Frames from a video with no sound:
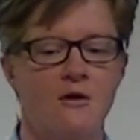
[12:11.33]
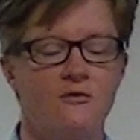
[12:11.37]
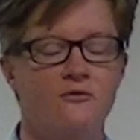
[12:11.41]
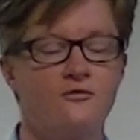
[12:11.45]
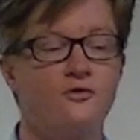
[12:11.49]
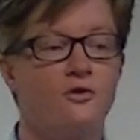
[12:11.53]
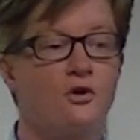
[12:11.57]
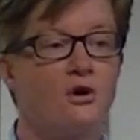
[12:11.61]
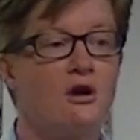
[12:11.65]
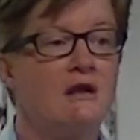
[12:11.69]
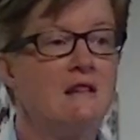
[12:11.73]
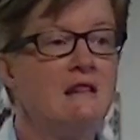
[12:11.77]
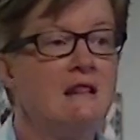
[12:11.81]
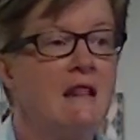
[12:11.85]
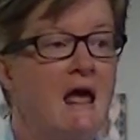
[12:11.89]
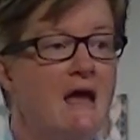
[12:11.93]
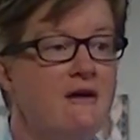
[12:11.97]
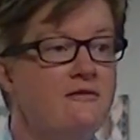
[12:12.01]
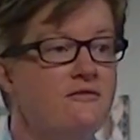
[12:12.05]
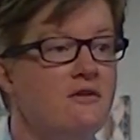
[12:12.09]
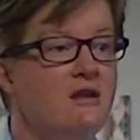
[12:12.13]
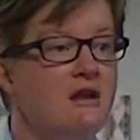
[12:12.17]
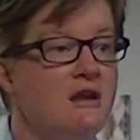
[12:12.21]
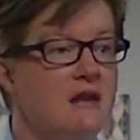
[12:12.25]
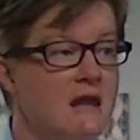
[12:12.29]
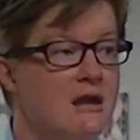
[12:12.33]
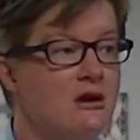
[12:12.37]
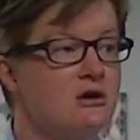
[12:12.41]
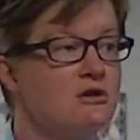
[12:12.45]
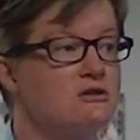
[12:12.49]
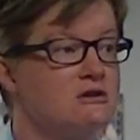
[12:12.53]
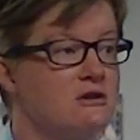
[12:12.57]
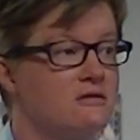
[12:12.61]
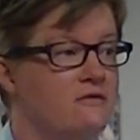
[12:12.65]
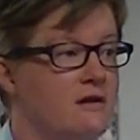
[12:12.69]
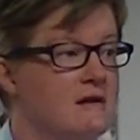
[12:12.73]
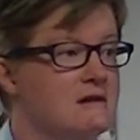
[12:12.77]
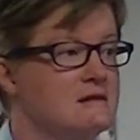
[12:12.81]
For 11 years
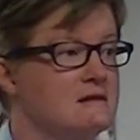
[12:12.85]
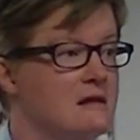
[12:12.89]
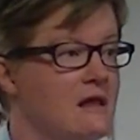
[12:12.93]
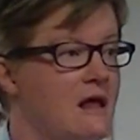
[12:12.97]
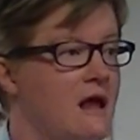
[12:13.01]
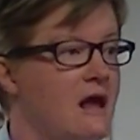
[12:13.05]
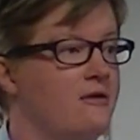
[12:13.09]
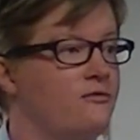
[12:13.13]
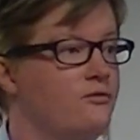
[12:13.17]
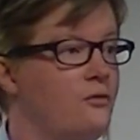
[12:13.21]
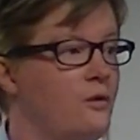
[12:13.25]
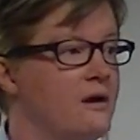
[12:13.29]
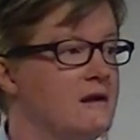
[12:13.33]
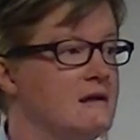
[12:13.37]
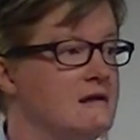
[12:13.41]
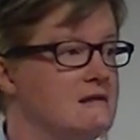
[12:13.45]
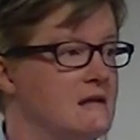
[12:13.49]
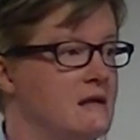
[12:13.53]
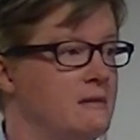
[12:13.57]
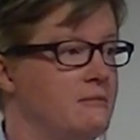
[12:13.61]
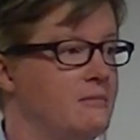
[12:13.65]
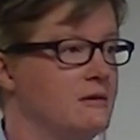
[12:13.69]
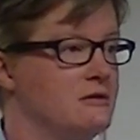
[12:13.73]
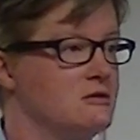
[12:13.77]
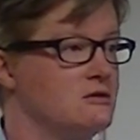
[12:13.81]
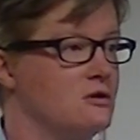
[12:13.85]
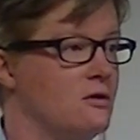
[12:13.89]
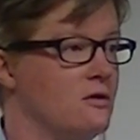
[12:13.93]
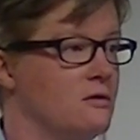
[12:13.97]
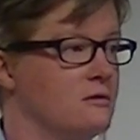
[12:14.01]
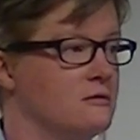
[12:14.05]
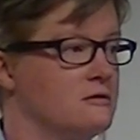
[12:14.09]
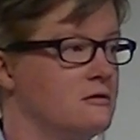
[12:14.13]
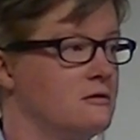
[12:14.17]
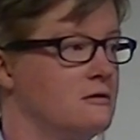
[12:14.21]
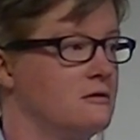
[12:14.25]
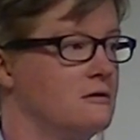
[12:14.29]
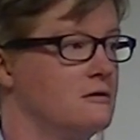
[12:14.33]
of his life, what has he been told?